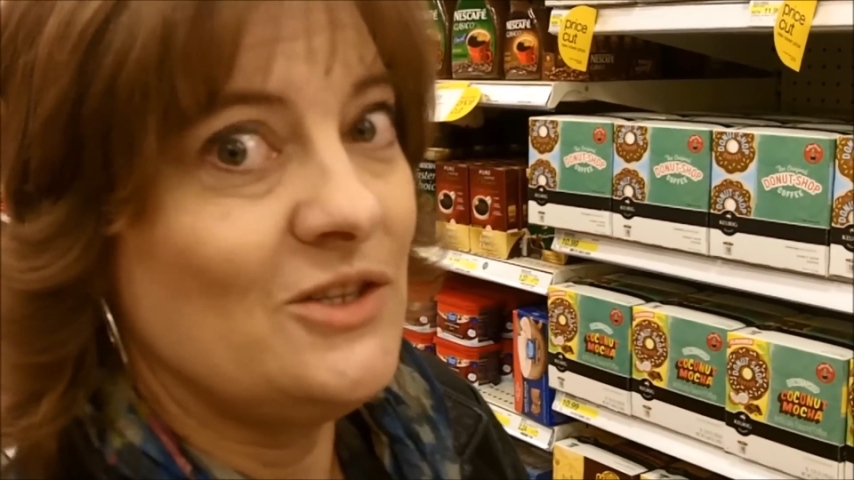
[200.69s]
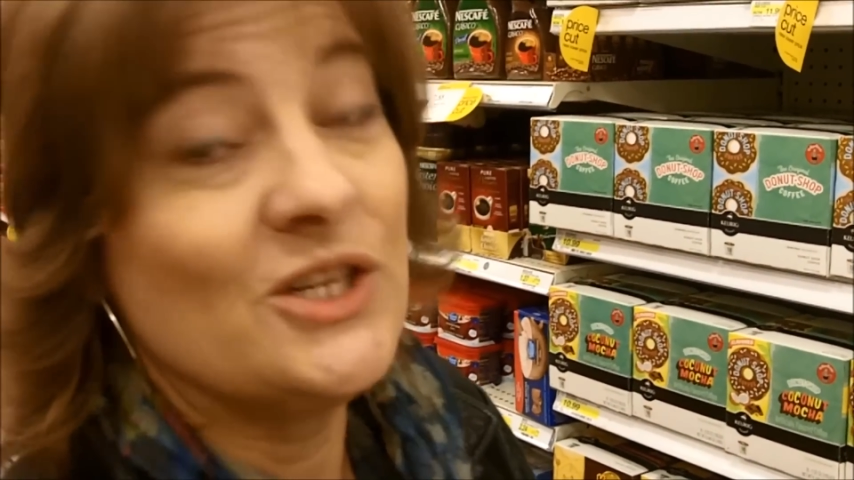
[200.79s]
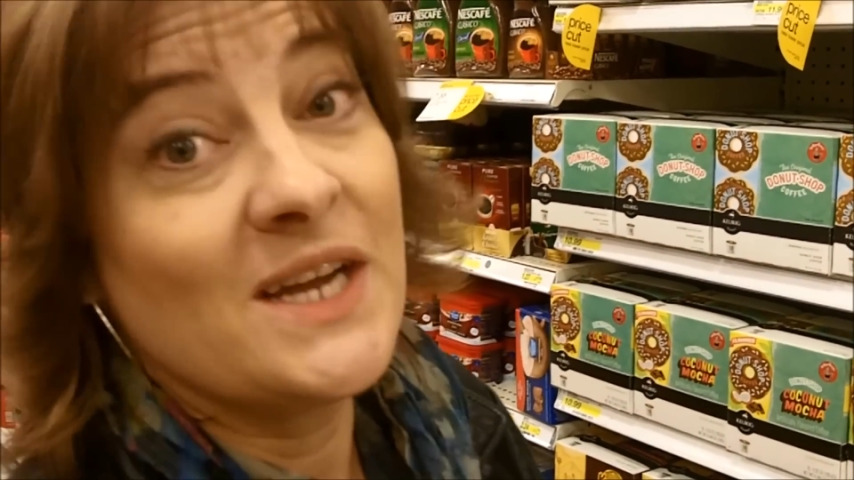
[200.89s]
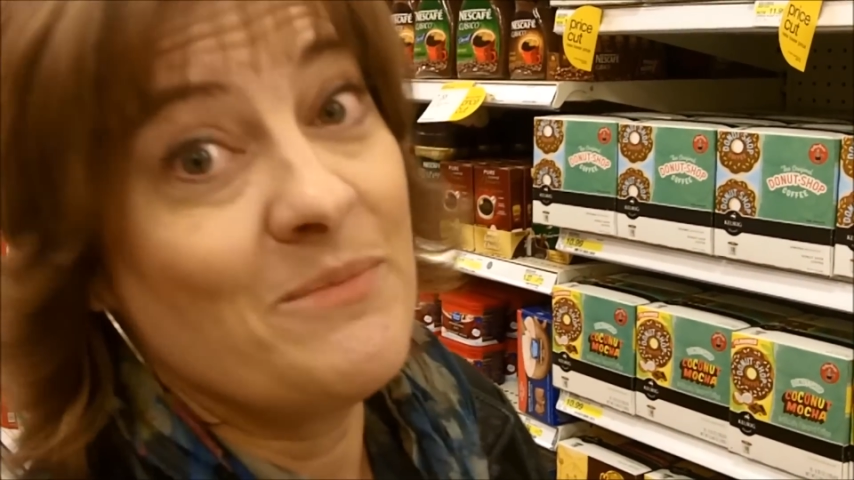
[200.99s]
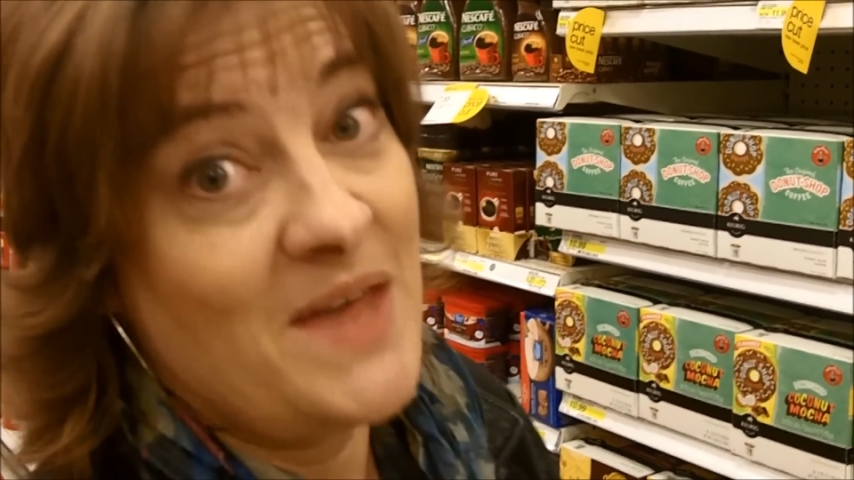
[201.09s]

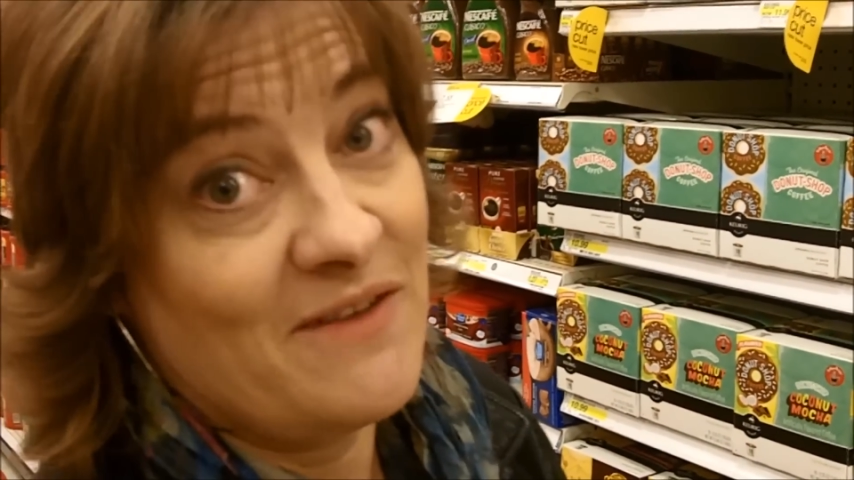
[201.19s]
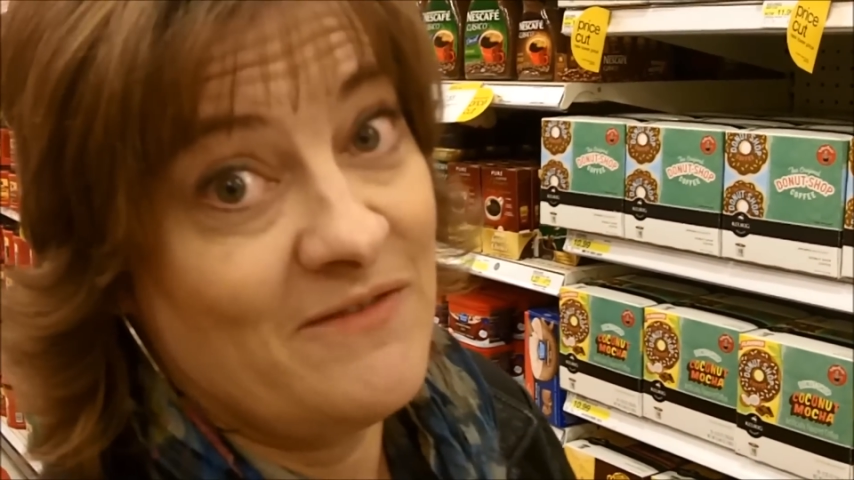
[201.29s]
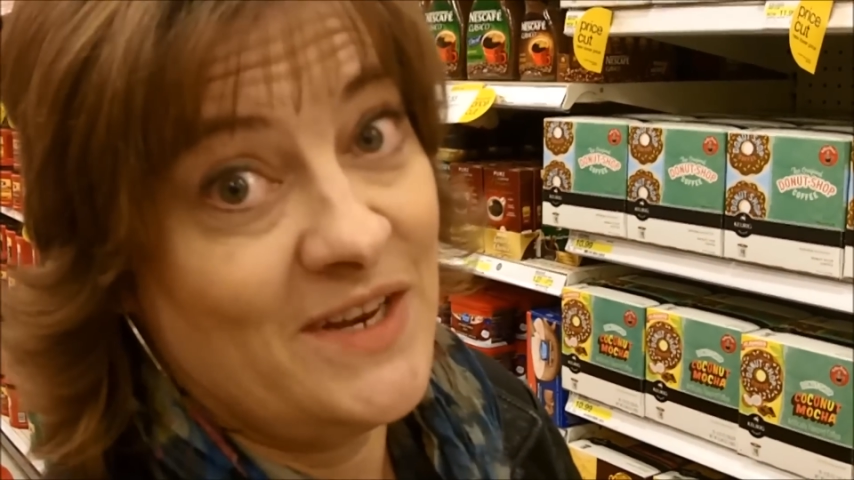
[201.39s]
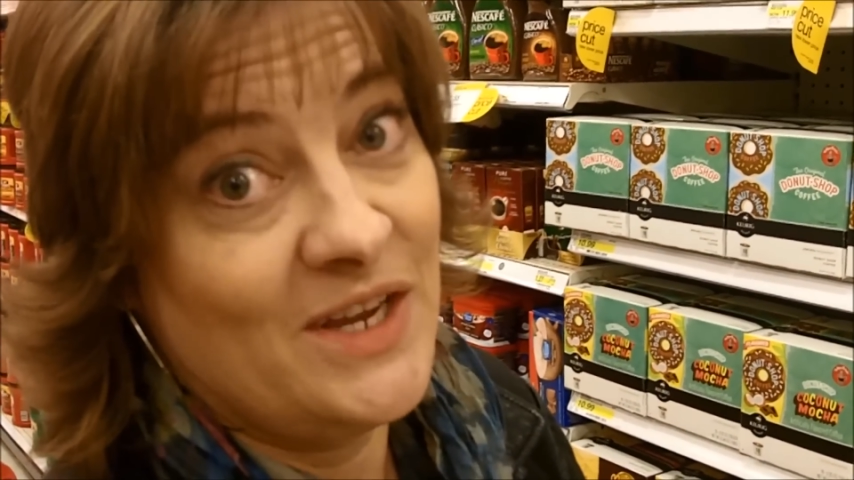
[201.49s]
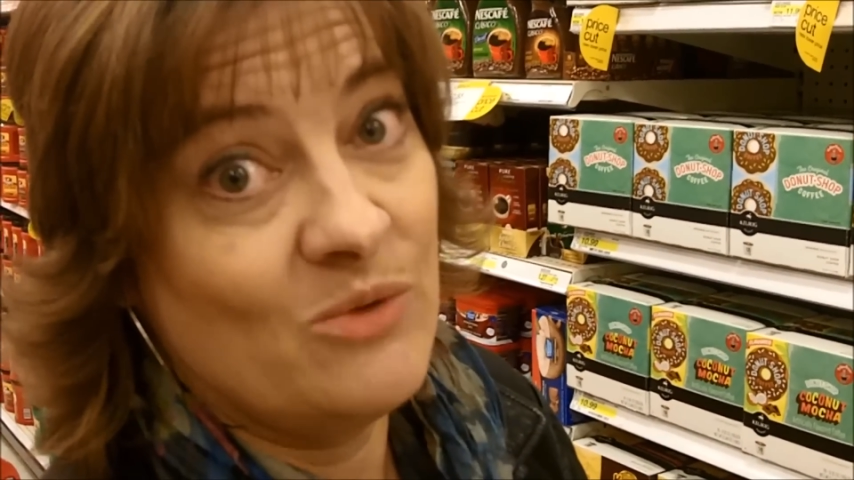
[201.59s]
Look up that
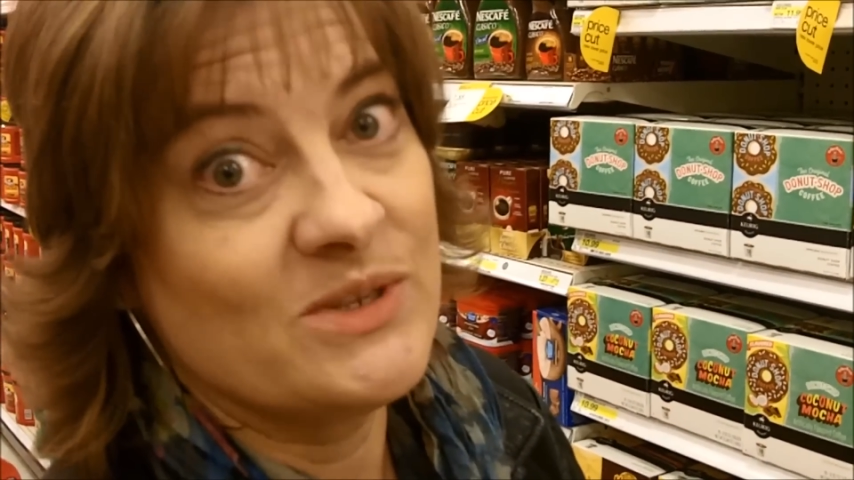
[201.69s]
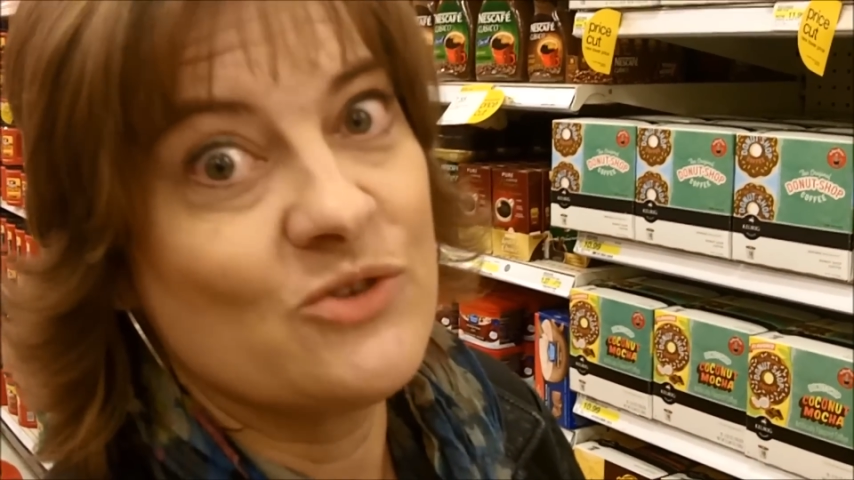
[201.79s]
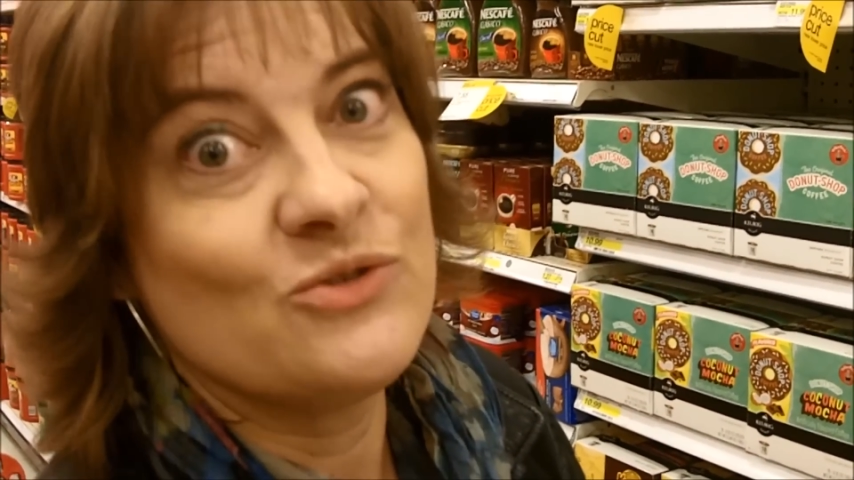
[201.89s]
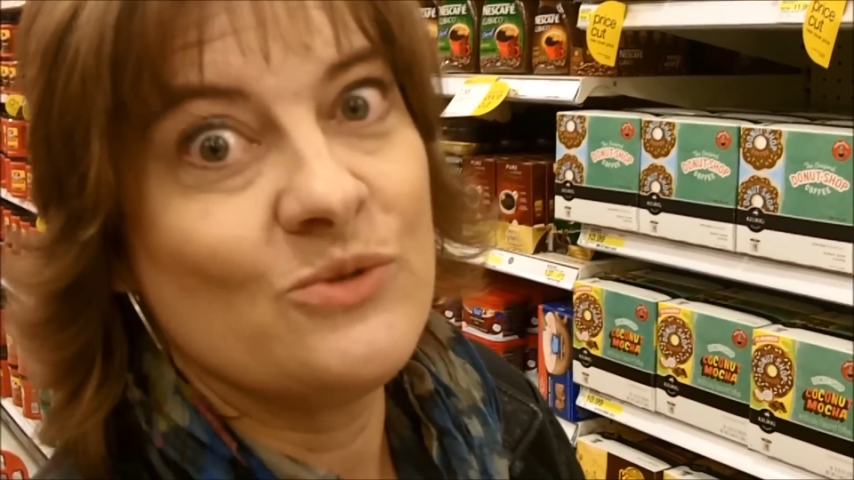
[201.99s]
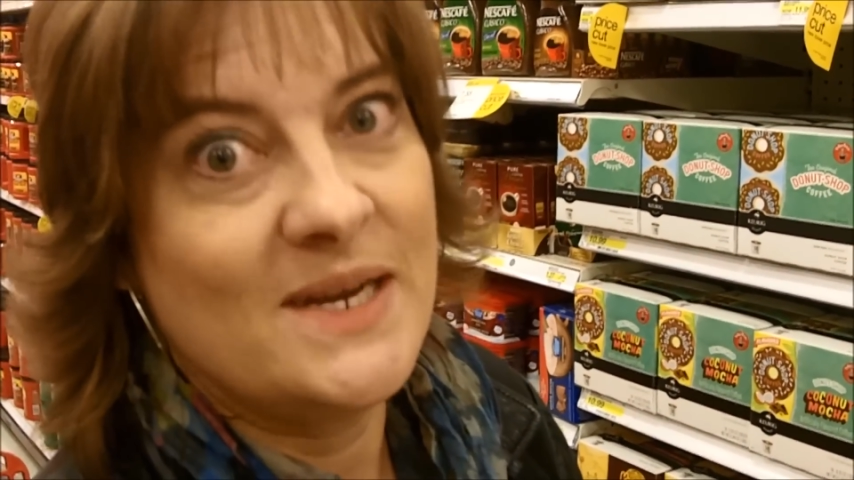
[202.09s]
video. It was
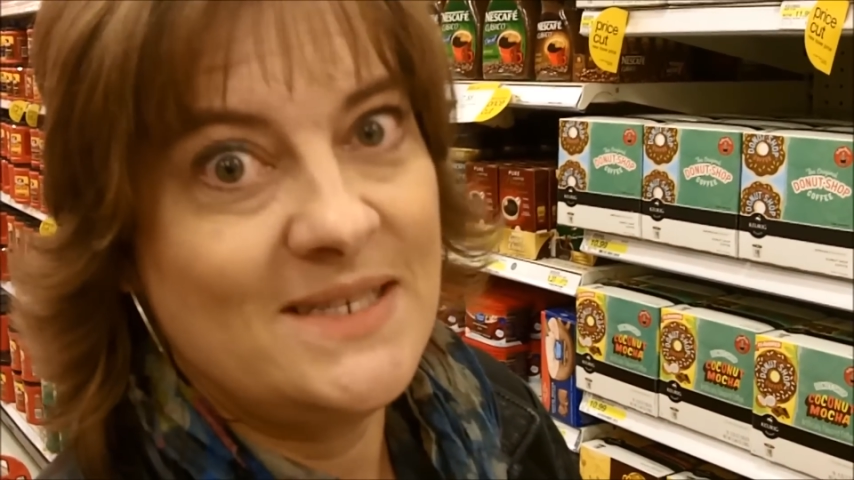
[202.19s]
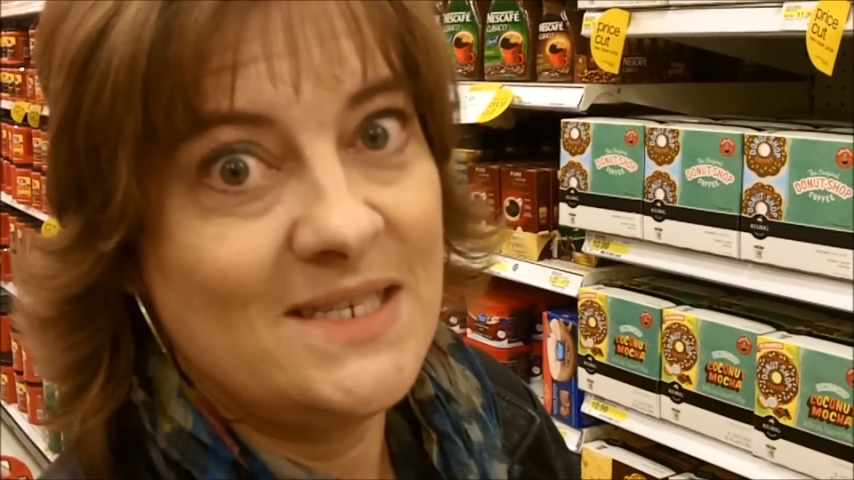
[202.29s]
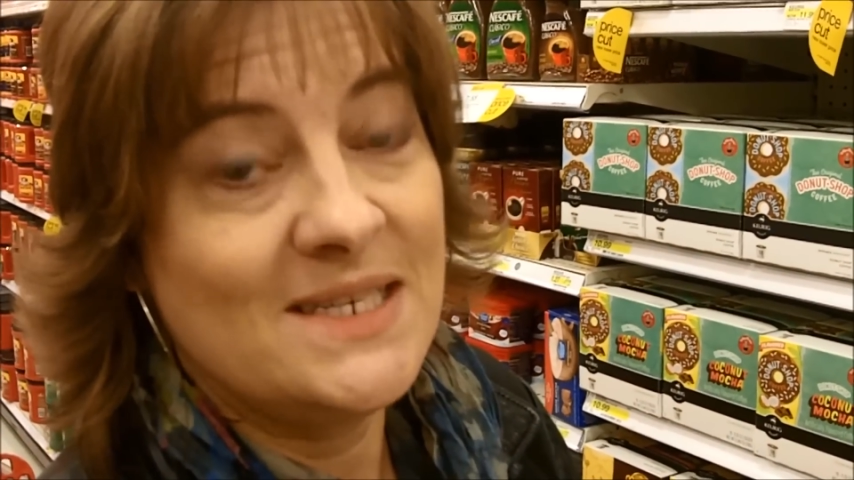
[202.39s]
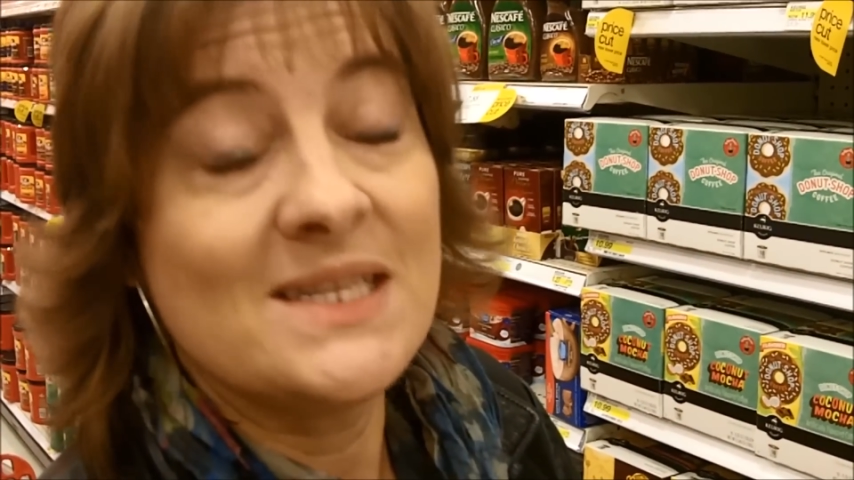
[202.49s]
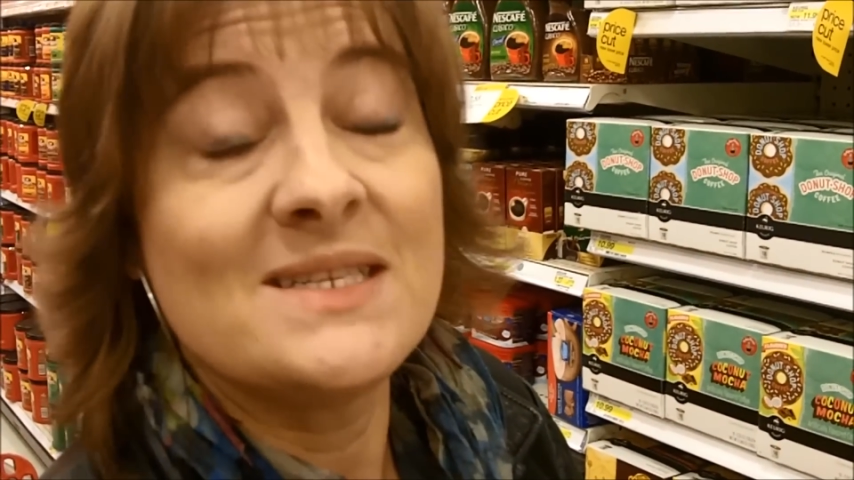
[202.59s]
a crazy deal.